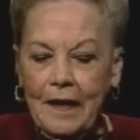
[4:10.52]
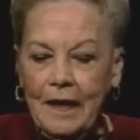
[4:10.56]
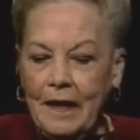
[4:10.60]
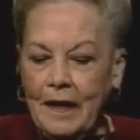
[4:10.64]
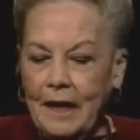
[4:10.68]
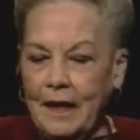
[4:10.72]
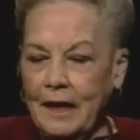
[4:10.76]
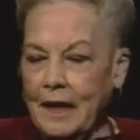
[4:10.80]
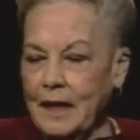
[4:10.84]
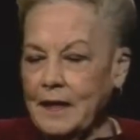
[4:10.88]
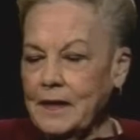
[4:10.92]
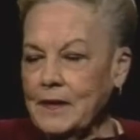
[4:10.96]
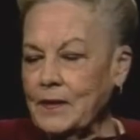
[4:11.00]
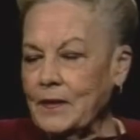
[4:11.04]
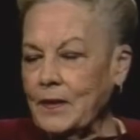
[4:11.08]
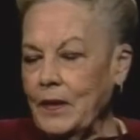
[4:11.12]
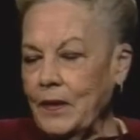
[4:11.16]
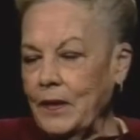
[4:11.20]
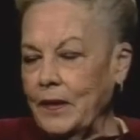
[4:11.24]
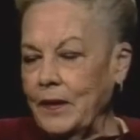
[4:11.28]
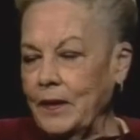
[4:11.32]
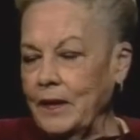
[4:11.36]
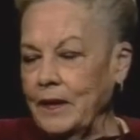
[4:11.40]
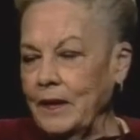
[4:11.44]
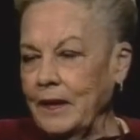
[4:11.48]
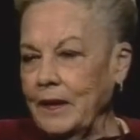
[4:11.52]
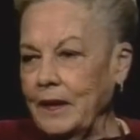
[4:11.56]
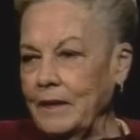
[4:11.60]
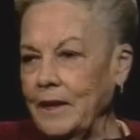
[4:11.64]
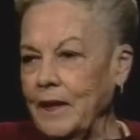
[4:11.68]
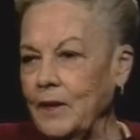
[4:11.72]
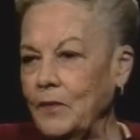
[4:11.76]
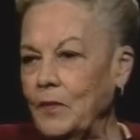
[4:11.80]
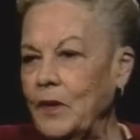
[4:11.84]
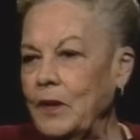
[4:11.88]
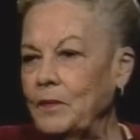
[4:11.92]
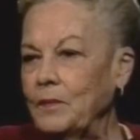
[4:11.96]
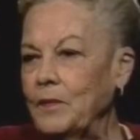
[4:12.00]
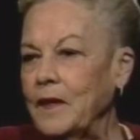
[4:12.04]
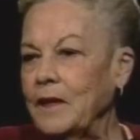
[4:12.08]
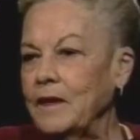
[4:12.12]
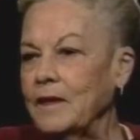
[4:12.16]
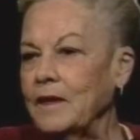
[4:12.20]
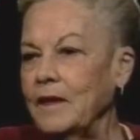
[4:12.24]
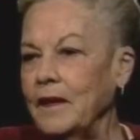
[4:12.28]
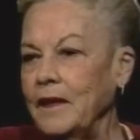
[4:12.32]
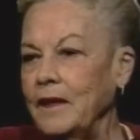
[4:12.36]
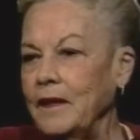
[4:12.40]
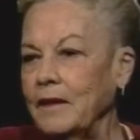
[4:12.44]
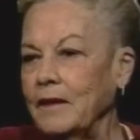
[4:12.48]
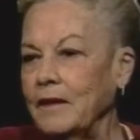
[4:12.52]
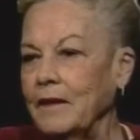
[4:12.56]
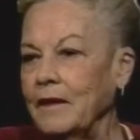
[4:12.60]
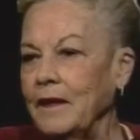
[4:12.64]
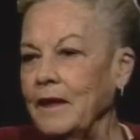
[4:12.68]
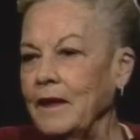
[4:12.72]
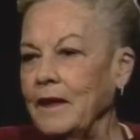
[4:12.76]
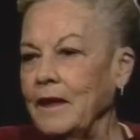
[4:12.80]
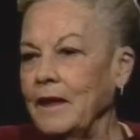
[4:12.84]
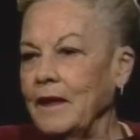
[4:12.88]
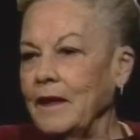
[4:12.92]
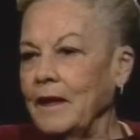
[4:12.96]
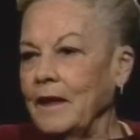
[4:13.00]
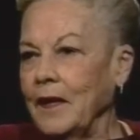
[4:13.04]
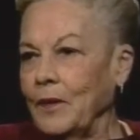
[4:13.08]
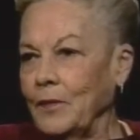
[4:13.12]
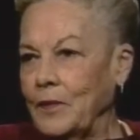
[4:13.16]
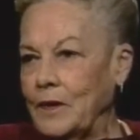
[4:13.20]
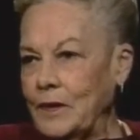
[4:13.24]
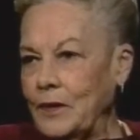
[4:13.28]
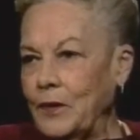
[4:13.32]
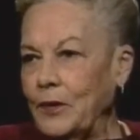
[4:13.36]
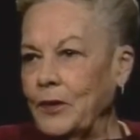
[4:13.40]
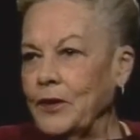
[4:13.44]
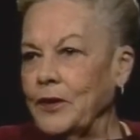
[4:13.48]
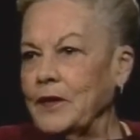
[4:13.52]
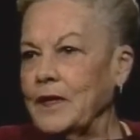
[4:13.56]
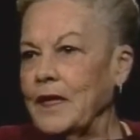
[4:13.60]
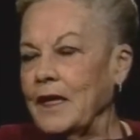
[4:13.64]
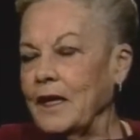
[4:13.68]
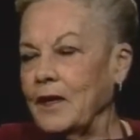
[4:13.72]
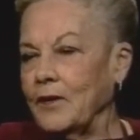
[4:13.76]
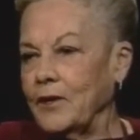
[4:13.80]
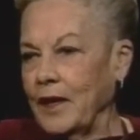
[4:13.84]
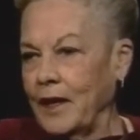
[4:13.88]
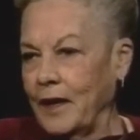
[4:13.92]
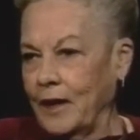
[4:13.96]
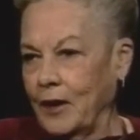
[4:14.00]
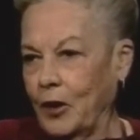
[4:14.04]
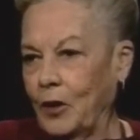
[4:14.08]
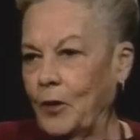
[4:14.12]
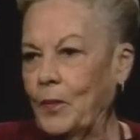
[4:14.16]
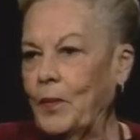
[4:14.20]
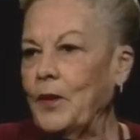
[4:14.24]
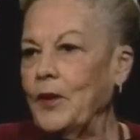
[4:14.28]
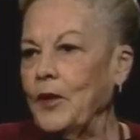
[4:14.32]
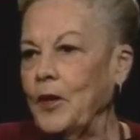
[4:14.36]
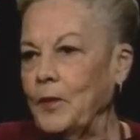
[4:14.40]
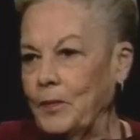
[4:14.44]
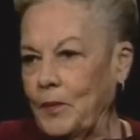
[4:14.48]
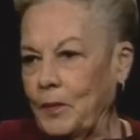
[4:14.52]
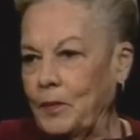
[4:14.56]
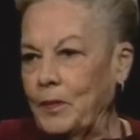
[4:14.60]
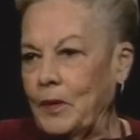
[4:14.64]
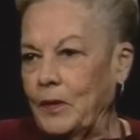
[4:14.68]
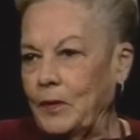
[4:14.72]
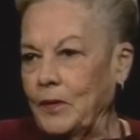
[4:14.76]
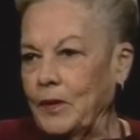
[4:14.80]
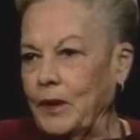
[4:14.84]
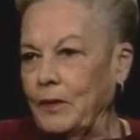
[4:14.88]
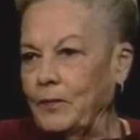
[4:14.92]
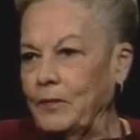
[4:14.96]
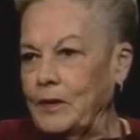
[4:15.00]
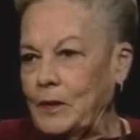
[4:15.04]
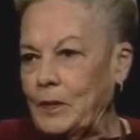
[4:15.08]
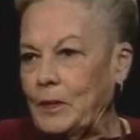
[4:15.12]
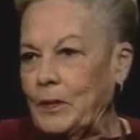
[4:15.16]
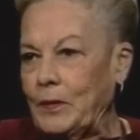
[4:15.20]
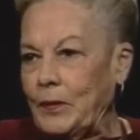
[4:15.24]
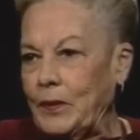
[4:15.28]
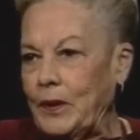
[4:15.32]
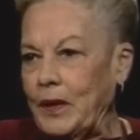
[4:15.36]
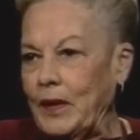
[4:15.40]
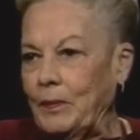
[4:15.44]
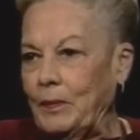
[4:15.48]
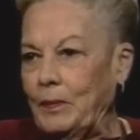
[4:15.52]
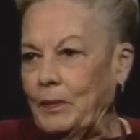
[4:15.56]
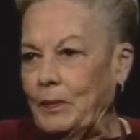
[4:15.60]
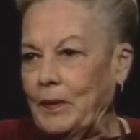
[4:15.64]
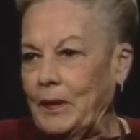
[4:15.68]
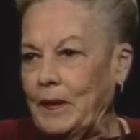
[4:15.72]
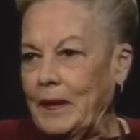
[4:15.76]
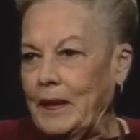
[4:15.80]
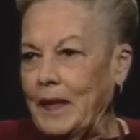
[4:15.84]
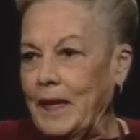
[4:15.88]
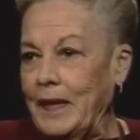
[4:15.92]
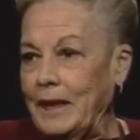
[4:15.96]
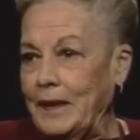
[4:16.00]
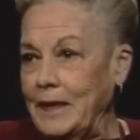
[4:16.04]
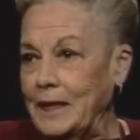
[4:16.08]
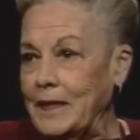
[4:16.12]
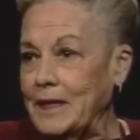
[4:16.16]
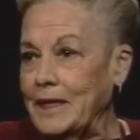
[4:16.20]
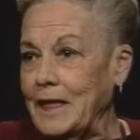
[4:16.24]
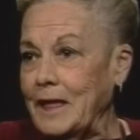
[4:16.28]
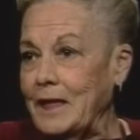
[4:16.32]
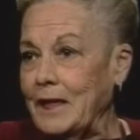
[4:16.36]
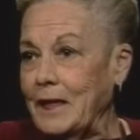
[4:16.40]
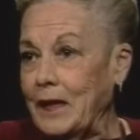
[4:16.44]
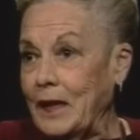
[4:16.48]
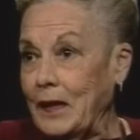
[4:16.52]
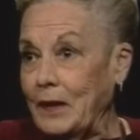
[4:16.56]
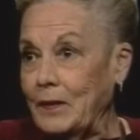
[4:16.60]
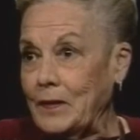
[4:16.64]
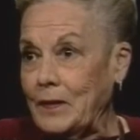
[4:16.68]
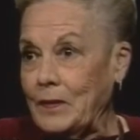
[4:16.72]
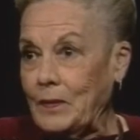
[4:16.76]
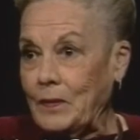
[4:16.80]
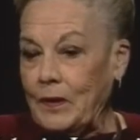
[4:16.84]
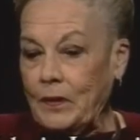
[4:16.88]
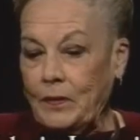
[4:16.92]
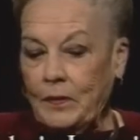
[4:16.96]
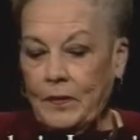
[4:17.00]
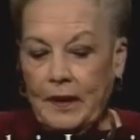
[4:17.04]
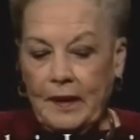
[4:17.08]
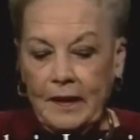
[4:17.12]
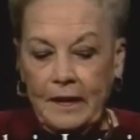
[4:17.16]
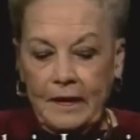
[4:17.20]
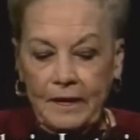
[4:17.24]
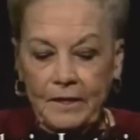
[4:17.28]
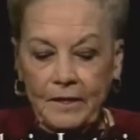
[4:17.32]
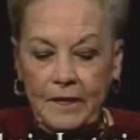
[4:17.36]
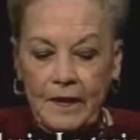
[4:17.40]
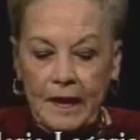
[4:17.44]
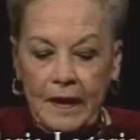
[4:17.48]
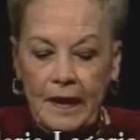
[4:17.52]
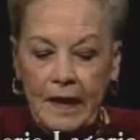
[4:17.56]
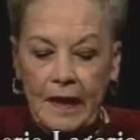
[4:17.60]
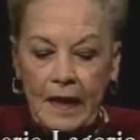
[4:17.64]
And I saw it. And then one month later, it was torn down and an apartment building was put up. But I did see the house where we lived.